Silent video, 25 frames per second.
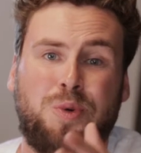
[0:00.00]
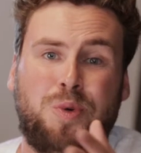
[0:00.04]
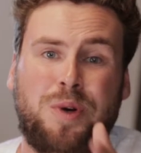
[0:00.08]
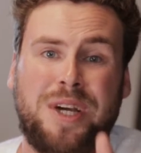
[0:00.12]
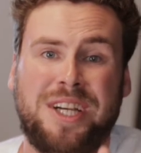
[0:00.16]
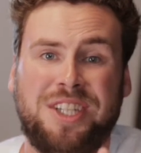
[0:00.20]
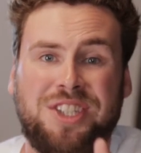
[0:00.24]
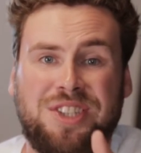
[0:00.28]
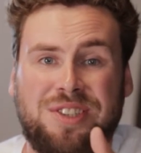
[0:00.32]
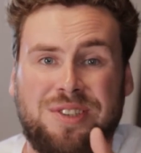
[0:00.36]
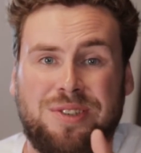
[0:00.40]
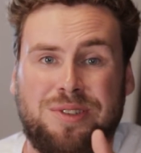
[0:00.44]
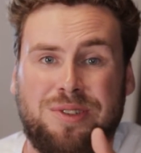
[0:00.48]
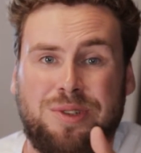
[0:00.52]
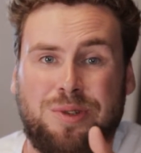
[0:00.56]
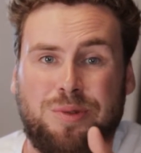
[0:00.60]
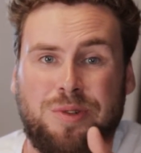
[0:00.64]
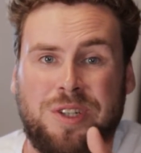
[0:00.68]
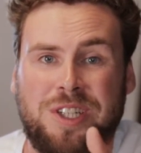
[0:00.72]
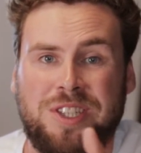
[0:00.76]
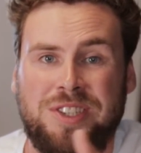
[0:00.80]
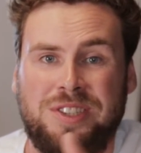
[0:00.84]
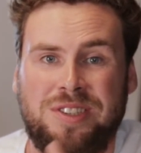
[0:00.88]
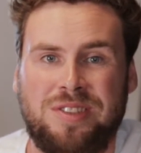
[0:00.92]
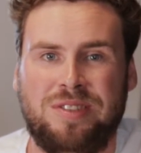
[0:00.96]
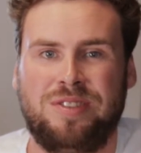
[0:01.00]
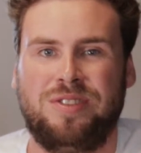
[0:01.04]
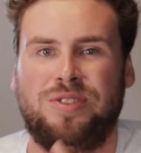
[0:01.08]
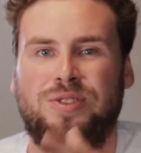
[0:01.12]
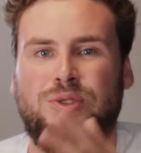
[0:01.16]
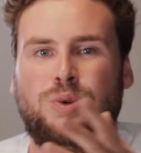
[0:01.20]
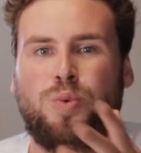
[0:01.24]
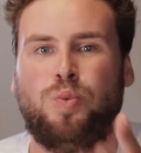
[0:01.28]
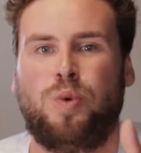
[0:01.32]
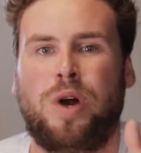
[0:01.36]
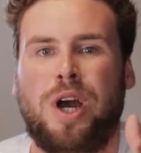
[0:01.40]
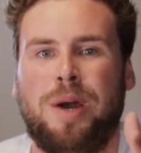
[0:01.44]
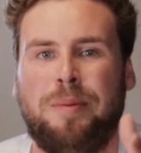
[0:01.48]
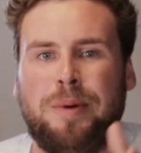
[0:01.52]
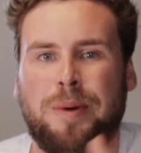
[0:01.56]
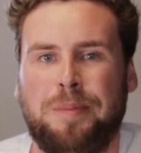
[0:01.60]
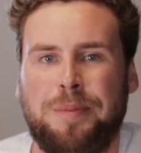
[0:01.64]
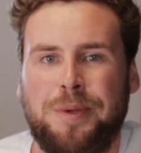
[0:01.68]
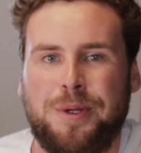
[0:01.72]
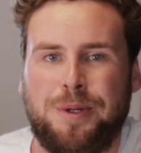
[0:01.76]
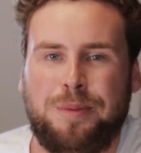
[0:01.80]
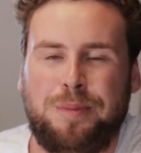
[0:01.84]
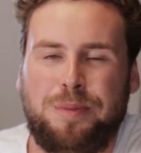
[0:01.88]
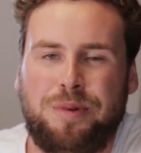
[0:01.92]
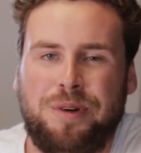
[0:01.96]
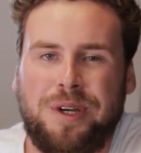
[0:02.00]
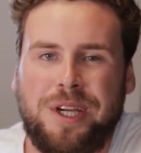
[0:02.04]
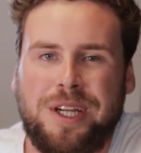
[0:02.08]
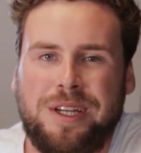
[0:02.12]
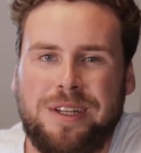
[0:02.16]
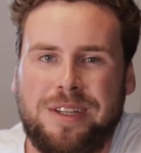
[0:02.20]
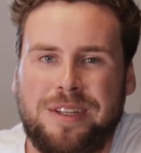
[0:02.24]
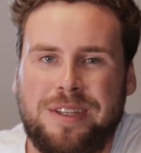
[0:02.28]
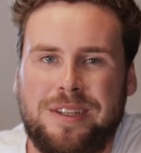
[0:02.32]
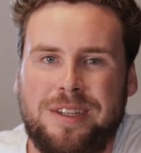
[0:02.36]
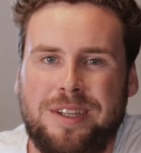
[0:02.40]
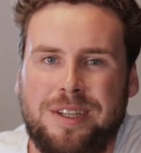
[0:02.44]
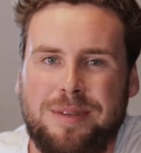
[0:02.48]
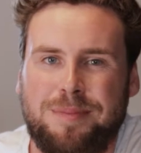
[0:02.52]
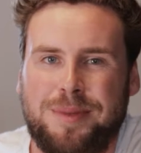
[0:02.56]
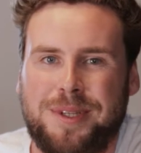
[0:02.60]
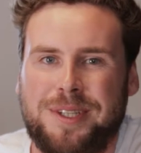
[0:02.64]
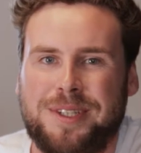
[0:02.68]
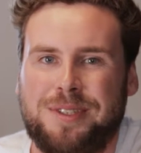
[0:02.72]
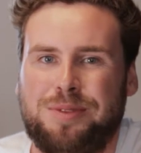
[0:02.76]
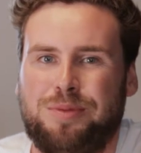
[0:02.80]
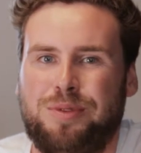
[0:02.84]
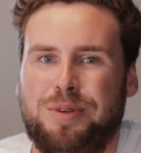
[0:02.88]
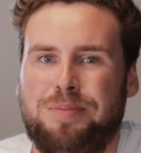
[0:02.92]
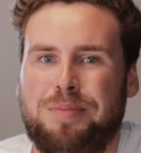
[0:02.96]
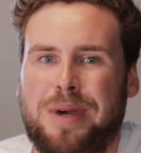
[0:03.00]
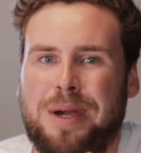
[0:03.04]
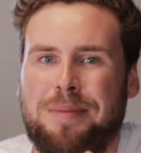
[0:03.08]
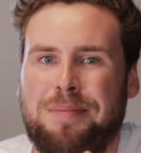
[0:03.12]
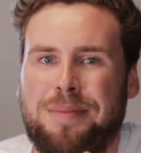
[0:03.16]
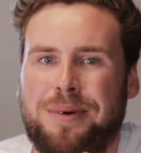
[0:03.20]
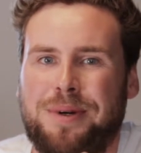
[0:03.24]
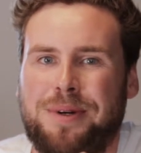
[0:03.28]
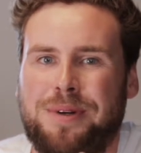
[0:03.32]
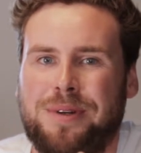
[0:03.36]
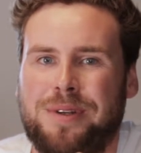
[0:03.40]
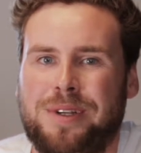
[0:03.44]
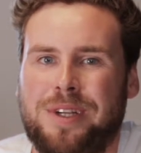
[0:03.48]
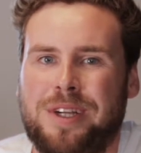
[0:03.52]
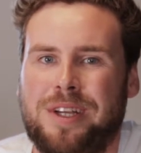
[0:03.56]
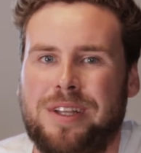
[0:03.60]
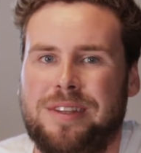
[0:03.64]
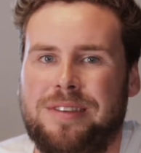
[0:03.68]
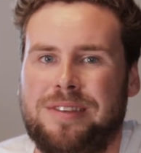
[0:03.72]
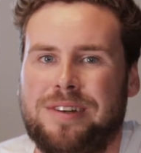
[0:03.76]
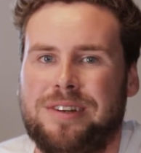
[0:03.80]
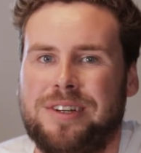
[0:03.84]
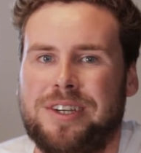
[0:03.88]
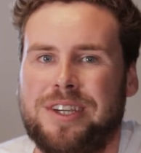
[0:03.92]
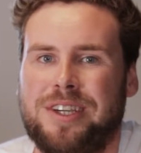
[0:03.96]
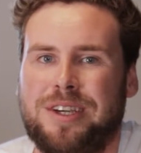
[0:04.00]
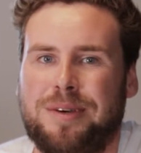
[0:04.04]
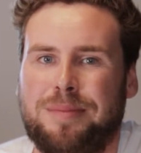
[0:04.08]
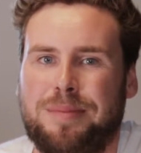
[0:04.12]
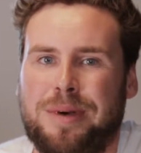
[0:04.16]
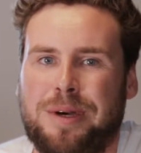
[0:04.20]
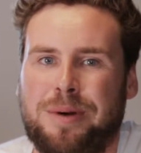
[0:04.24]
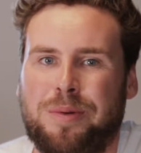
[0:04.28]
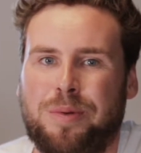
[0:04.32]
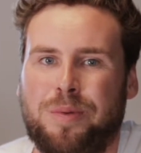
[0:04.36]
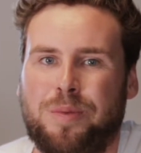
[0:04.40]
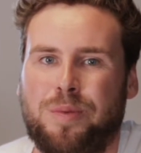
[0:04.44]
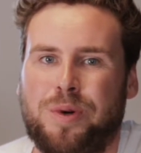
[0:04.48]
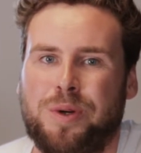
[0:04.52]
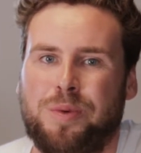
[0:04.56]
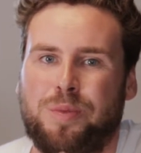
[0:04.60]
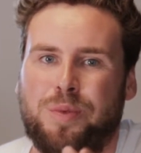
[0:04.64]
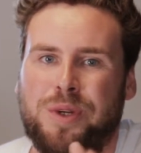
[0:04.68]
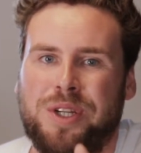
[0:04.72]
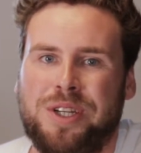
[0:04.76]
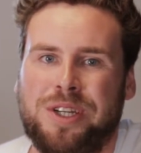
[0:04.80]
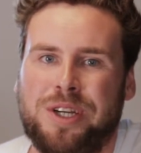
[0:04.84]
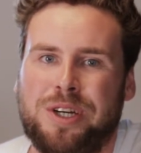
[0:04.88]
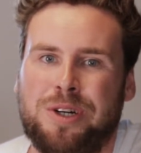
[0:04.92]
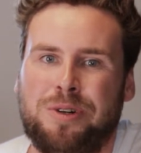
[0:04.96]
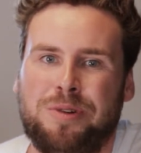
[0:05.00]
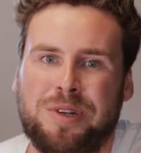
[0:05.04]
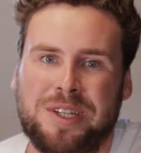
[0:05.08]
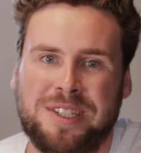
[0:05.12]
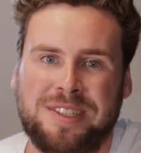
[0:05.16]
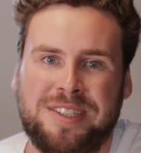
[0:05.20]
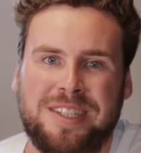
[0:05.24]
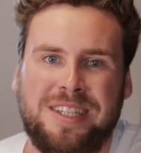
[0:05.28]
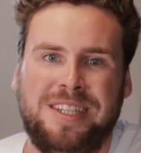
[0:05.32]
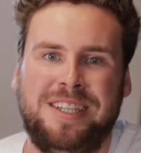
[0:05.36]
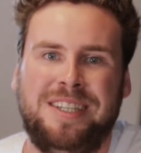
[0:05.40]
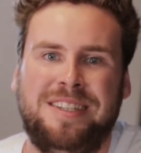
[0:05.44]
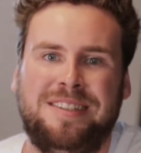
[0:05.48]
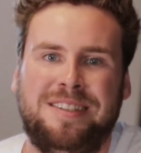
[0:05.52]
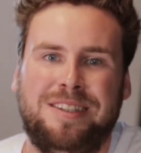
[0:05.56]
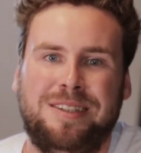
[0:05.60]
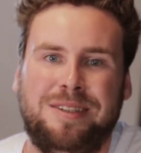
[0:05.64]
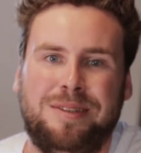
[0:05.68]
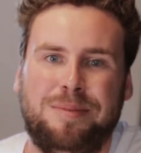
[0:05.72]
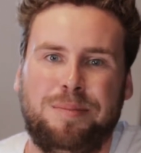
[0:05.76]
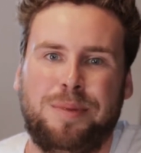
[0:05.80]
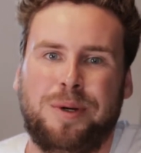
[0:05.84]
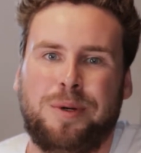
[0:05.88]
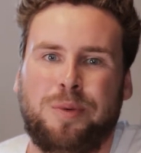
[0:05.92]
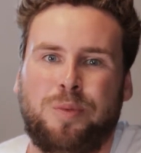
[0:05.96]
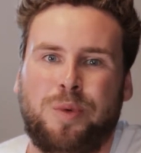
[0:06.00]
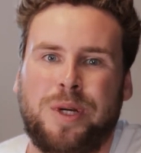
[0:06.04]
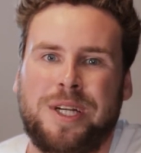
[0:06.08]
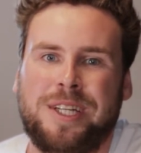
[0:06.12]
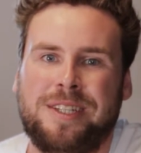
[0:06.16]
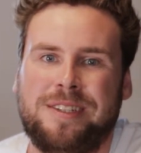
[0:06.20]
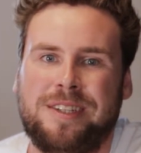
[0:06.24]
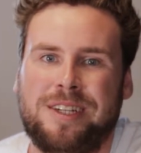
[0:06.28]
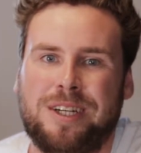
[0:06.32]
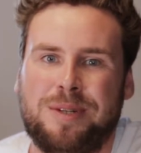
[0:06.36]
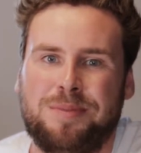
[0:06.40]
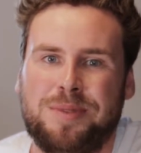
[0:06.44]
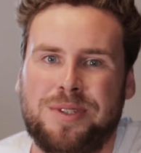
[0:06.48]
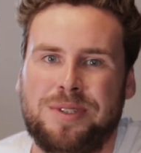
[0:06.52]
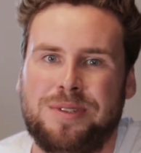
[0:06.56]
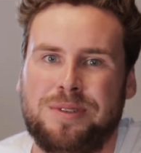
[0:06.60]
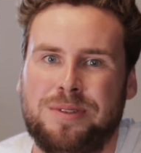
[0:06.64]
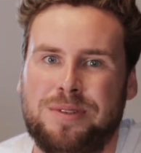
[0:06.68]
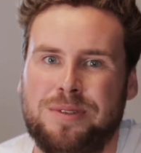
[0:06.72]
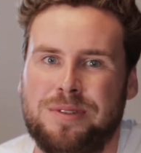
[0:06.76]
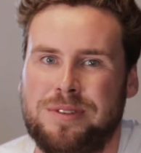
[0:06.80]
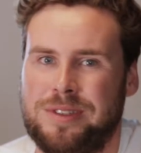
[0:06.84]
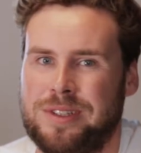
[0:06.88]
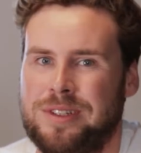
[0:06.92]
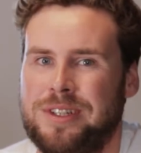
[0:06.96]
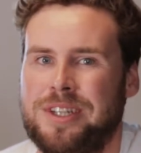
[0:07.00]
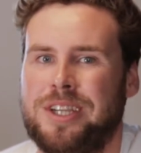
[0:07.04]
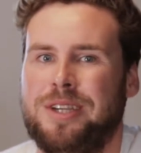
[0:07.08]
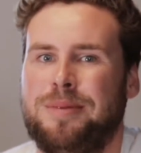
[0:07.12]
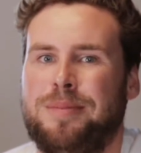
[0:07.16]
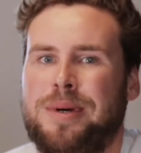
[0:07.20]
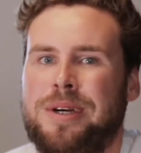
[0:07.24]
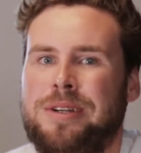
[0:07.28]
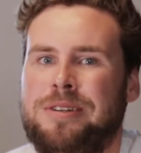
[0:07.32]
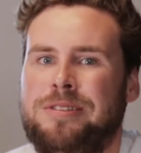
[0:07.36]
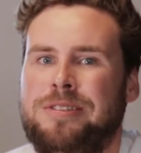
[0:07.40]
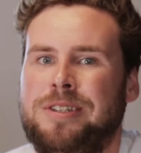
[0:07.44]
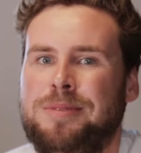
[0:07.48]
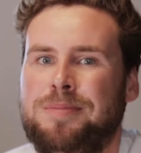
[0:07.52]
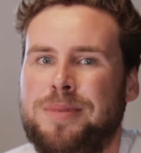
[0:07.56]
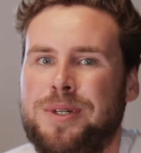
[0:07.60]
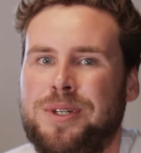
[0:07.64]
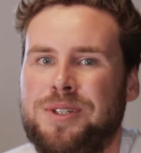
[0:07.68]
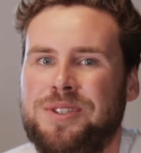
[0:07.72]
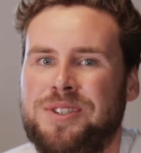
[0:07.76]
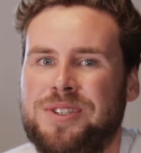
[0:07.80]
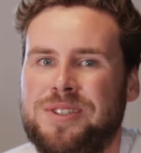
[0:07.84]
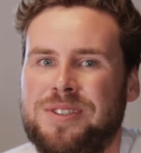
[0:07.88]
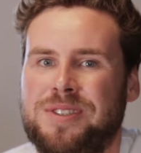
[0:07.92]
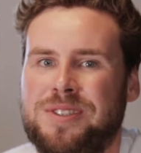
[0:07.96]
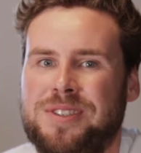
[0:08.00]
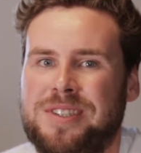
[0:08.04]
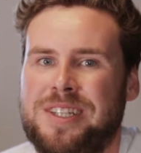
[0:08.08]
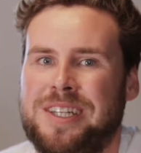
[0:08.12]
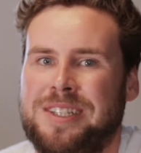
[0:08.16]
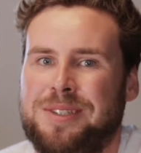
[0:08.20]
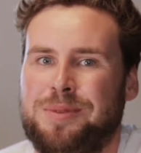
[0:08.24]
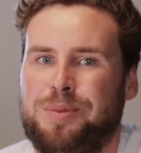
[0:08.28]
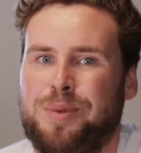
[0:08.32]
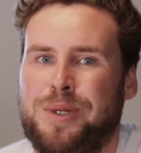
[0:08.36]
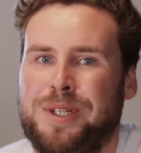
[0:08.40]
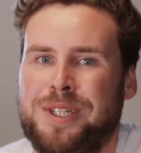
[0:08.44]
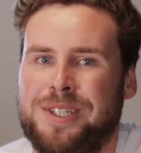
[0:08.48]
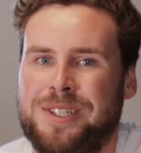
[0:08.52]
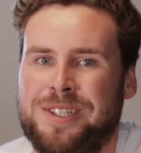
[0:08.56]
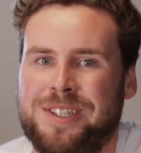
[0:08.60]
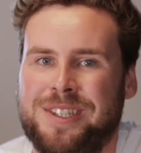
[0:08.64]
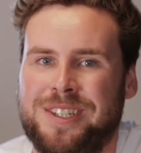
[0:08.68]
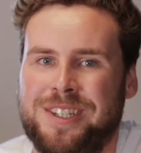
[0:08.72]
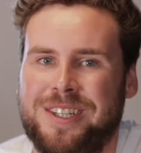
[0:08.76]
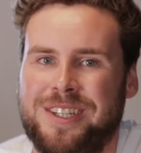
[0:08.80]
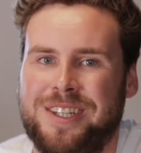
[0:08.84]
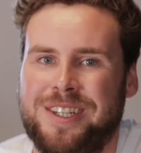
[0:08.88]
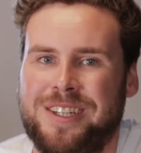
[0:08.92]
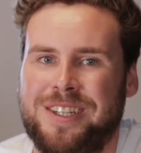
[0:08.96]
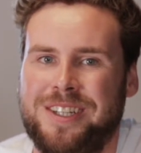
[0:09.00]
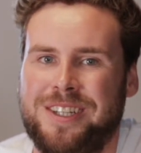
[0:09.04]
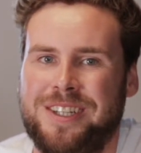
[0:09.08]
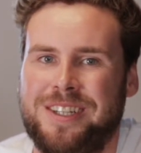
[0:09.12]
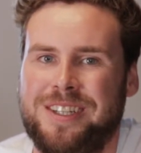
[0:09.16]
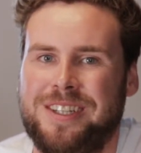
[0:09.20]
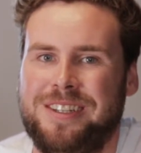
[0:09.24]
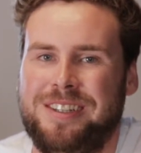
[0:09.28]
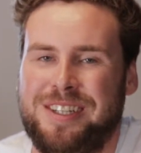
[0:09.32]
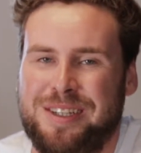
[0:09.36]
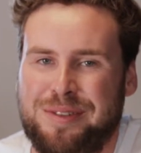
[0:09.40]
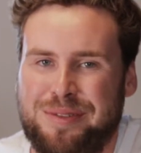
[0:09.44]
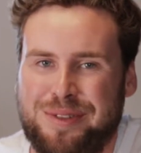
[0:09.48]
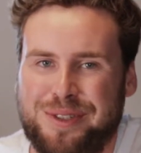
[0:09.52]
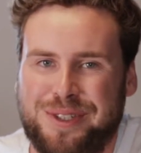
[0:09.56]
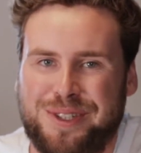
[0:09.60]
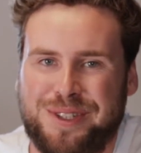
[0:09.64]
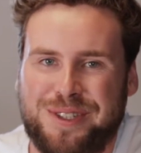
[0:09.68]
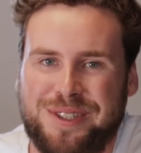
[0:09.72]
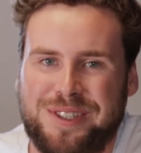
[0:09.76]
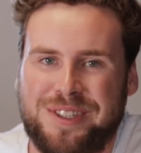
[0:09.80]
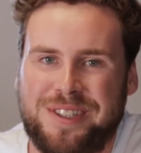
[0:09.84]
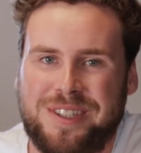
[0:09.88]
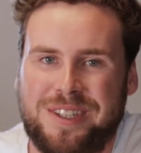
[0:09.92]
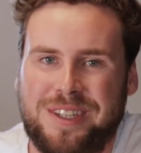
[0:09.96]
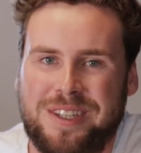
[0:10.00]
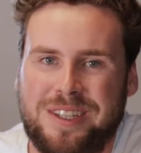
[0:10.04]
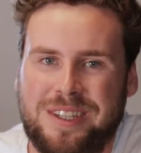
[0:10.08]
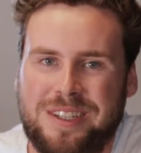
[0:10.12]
rational questions to warm up your brain. Because remember, talking about what we know is easy, but when it comes to talking about our emotions, that's, well, difficult.